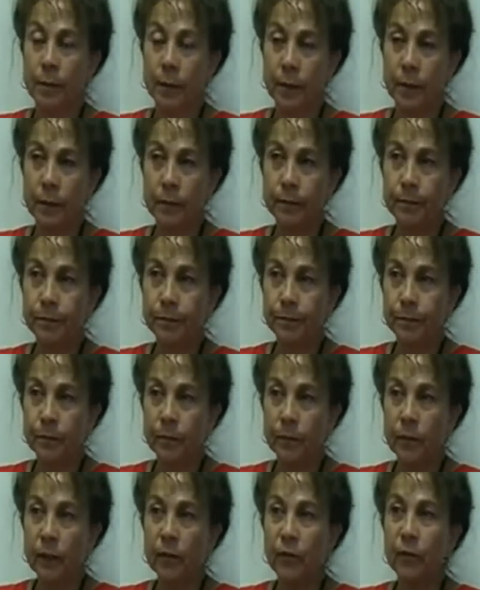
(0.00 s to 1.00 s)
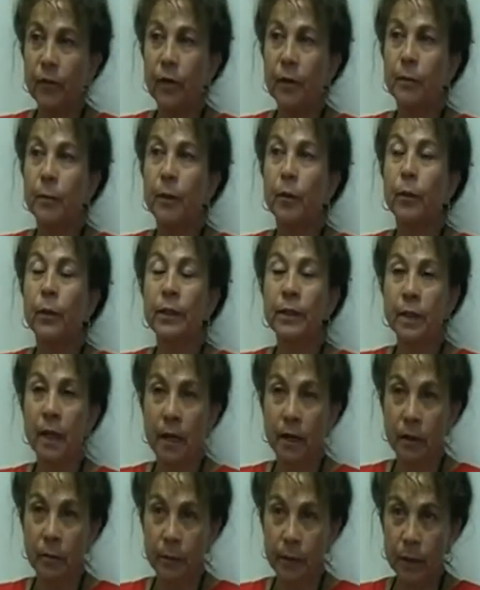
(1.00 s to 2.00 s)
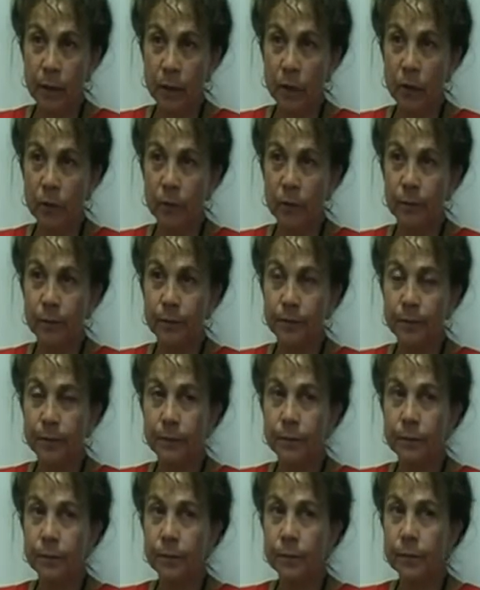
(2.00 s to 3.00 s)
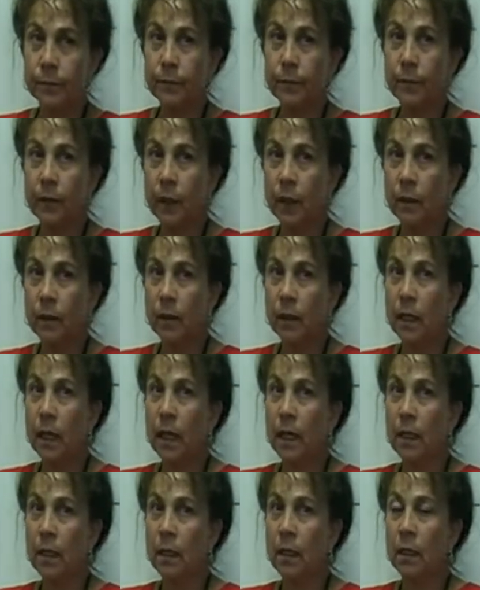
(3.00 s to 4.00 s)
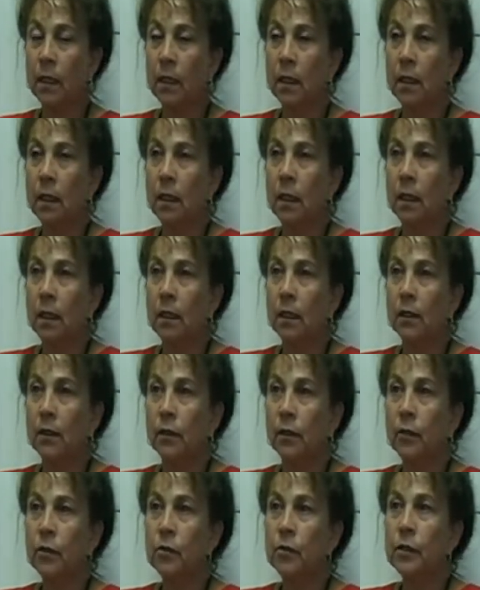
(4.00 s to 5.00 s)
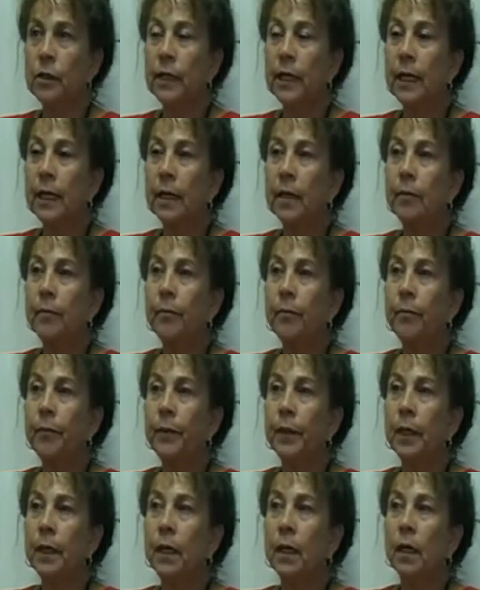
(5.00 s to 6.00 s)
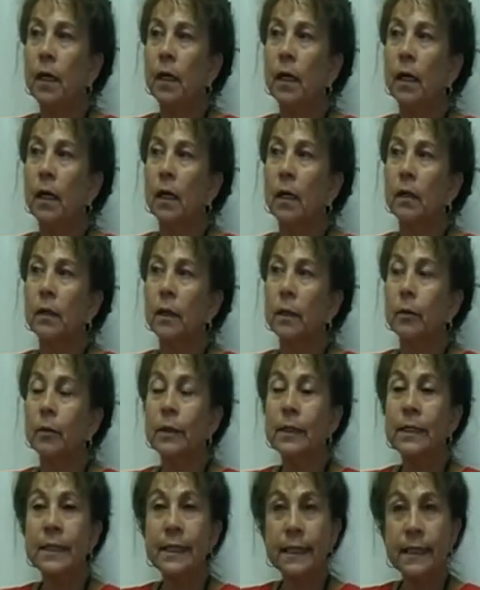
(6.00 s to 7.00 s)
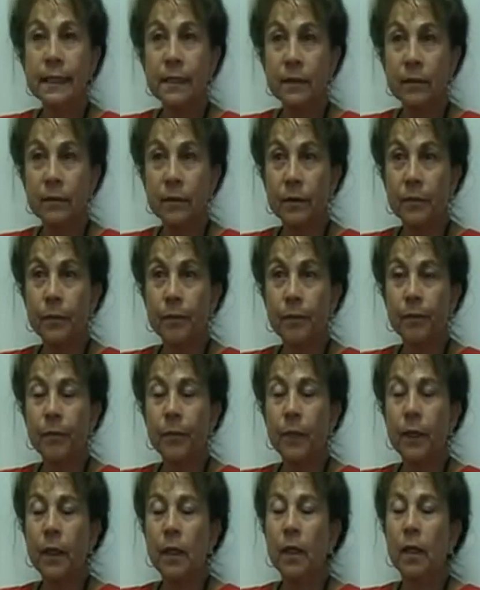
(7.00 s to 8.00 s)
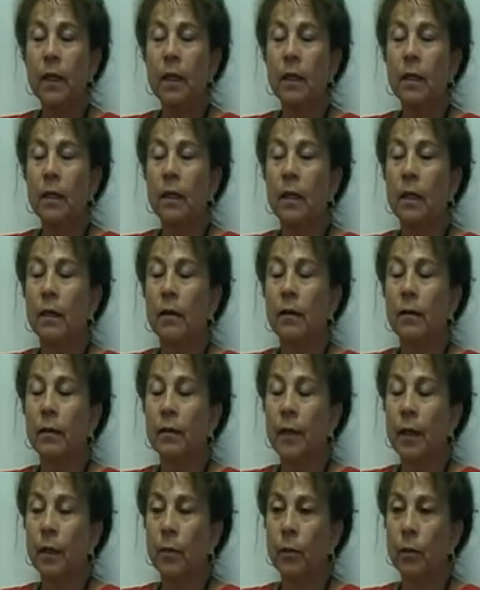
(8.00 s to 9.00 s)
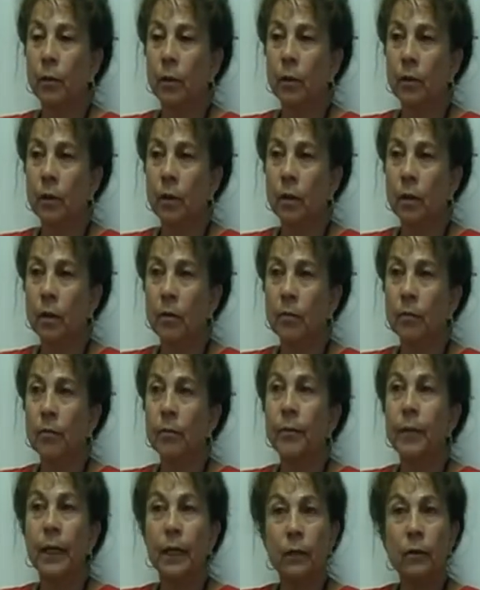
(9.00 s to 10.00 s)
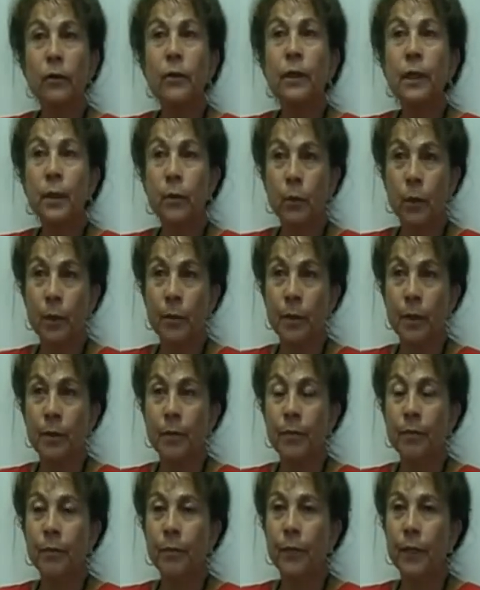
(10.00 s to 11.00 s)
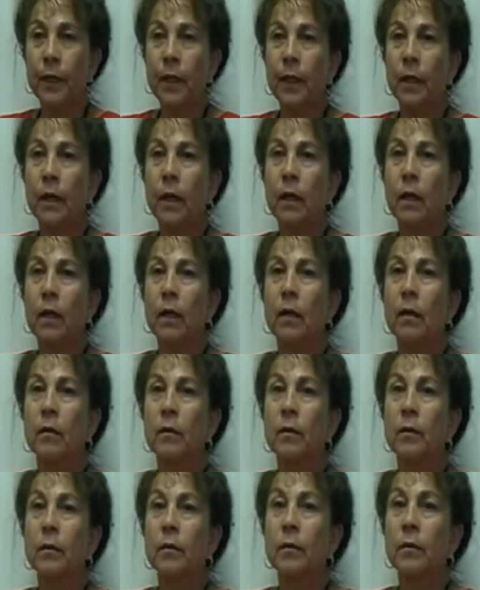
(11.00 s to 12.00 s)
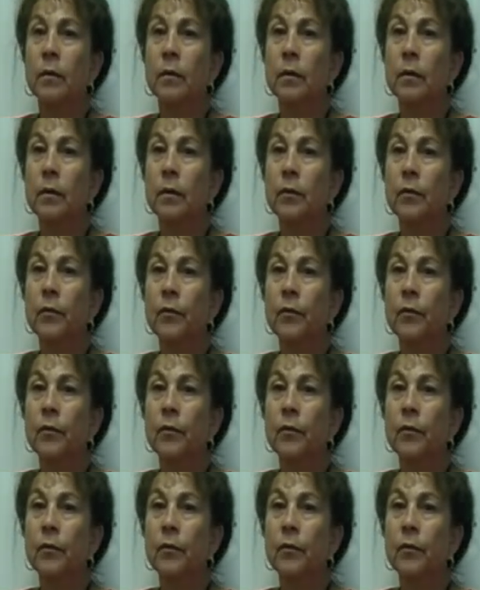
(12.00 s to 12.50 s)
from a retirement home that used to come. There were six of them, and they were elderly women. A few of them